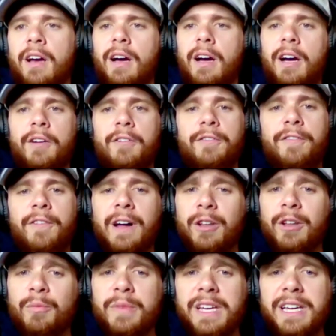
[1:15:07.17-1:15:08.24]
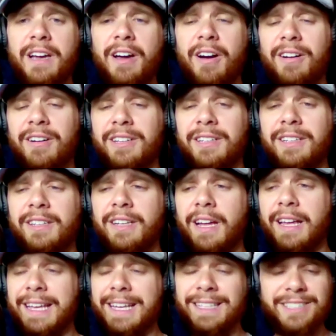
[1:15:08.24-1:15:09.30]
Follow me on
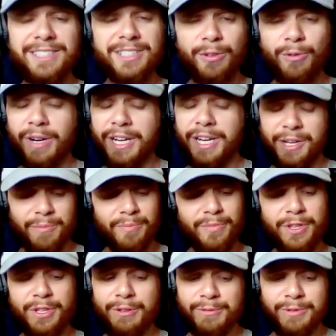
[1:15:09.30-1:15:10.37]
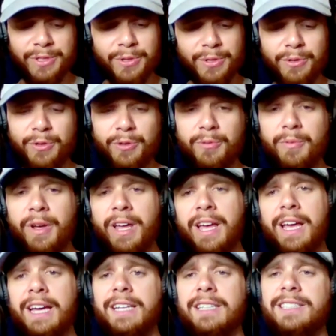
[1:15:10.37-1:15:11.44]
Instagram, YouTube,
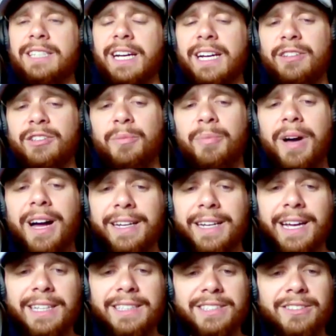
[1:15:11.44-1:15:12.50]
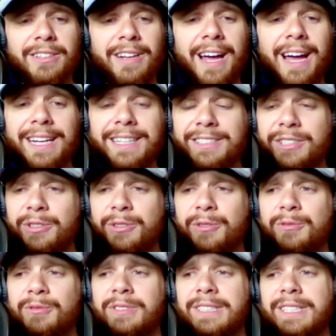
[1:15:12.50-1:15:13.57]
and check out the podcast on
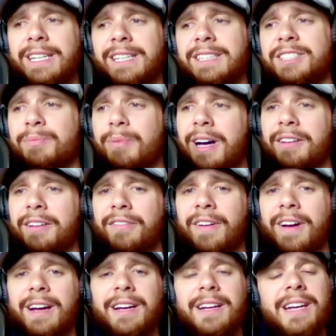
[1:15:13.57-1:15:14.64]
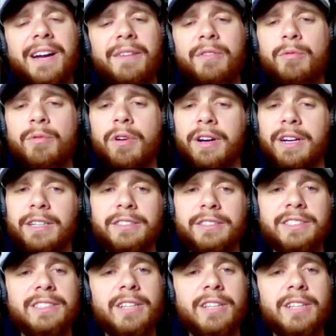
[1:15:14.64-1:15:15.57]
iTunes and Spotify and everywhere else.